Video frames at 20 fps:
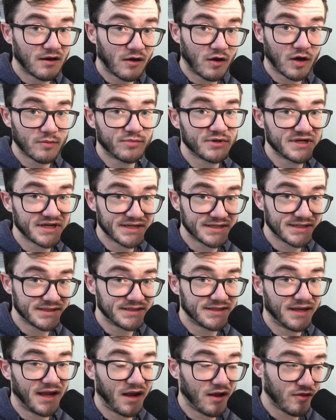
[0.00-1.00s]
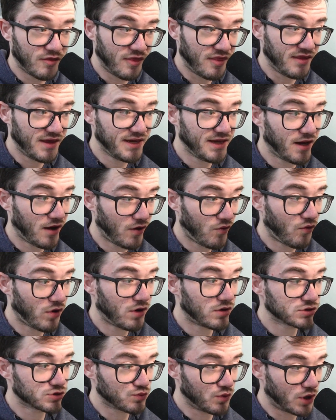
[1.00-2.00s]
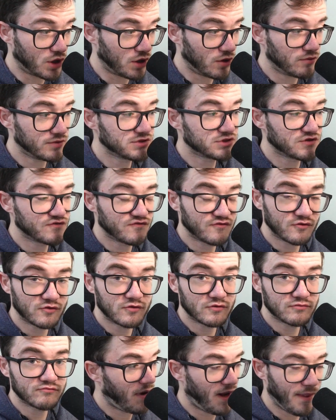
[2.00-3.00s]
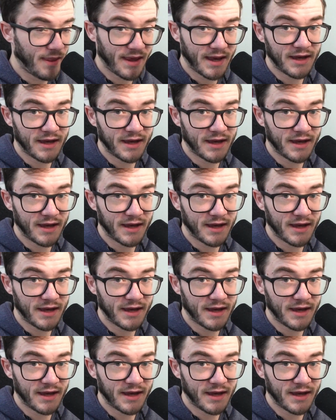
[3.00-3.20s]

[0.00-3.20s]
I predicted that the alt arts were going to fall, and they